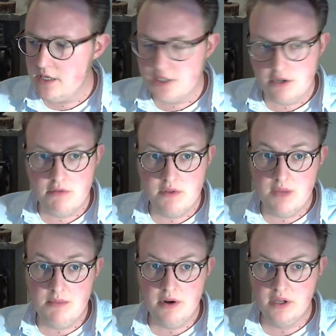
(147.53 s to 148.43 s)
So the
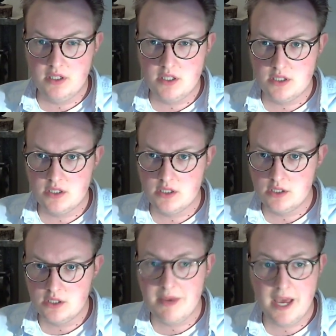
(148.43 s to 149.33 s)
American
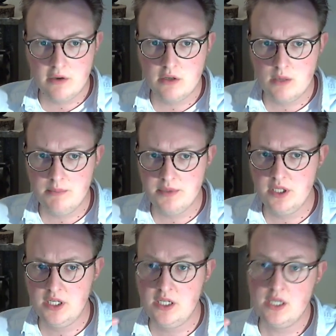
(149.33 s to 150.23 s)
Tobacco
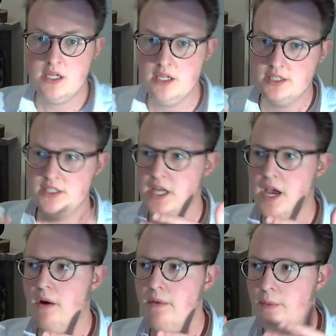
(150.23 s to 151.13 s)
Company has
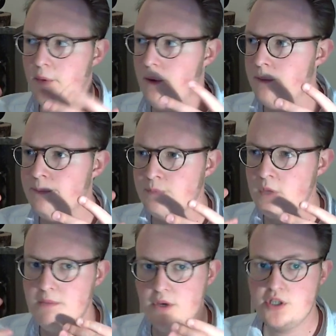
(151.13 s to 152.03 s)
now
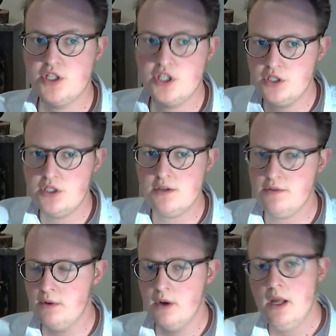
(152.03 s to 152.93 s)
merged
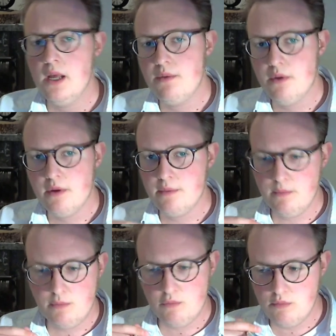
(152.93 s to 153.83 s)
into
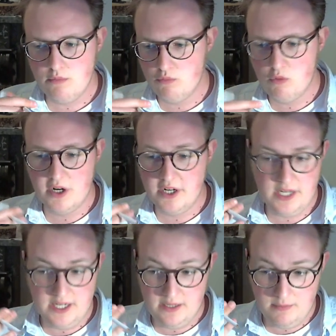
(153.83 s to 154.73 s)
what
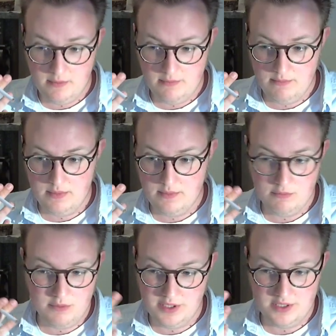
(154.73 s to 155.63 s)

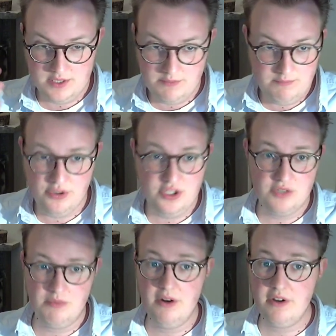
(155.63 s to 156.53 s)
is British
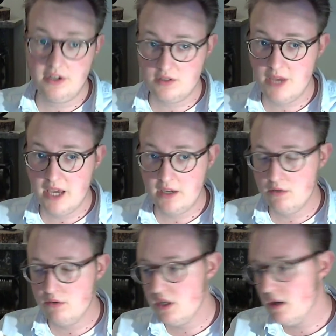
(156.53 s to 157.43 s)
American
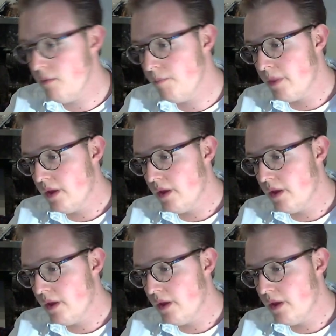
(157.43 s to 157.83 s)
Tobacco now,